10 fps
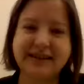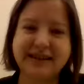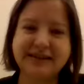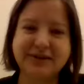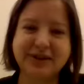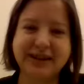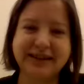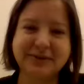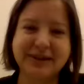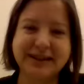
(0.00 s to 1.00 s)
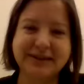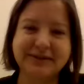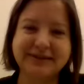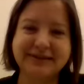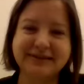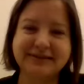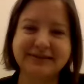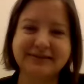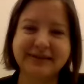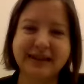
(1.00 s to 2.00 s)
that is great. Wow.
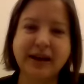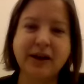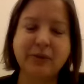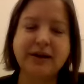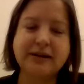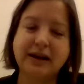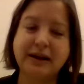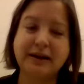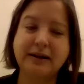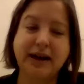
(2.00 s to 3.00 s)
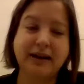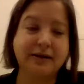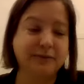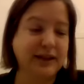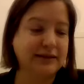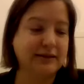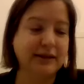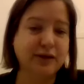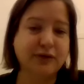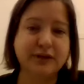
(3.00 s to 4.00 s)
Well, I'd like to
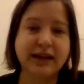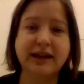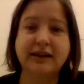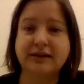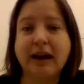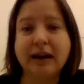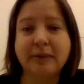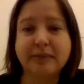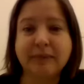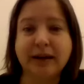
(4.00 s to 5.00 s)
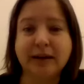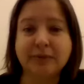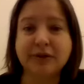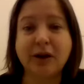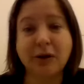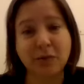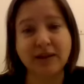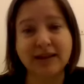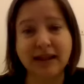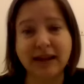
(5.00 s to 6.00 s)
thank you for taking the time to talk with
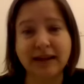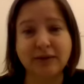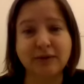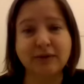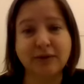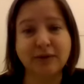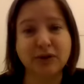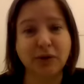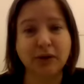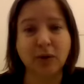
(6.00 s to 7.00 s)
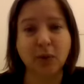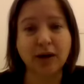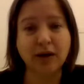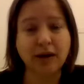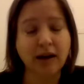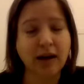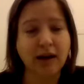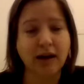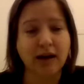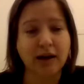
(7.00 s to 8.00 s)
me today and for showing your work.
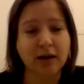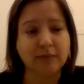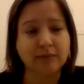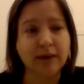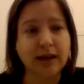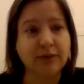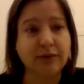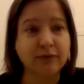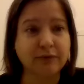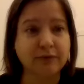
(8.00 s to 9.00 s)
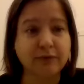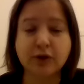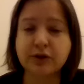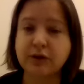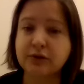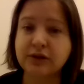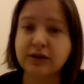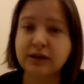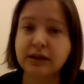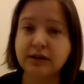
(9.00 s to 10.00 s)
If folks are
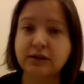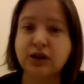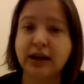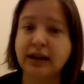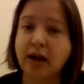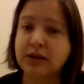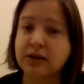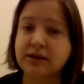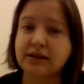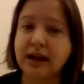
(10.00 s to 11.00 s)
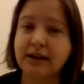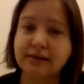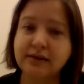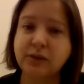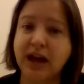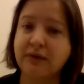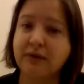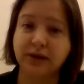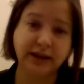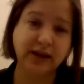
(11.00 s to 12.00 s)
interested in checking out Melissa's classes, we
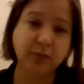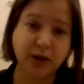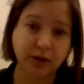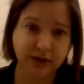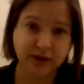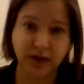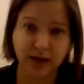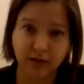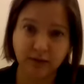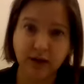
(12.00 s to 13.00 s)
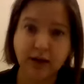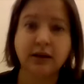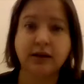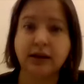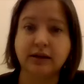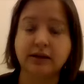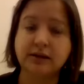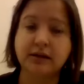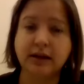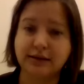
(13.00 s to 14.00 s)
have a link below this video. They can
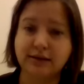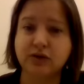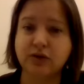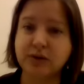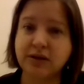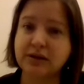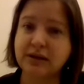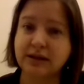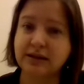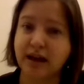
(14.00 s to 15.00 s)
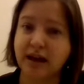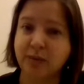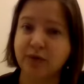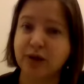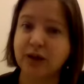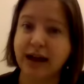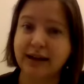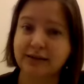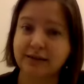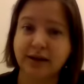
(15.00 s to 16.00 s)
see the class descriptions and sign up for a
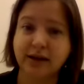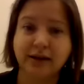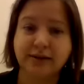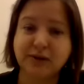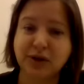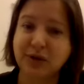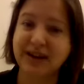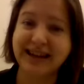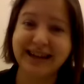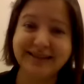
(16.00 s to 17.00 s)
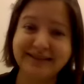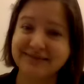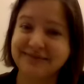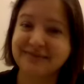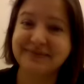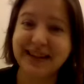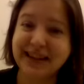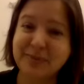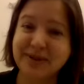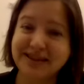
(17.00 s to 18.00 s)
class. Yeah. So again,
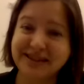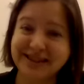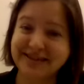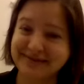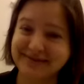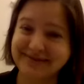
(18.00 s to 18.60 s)
thank you, Melissa.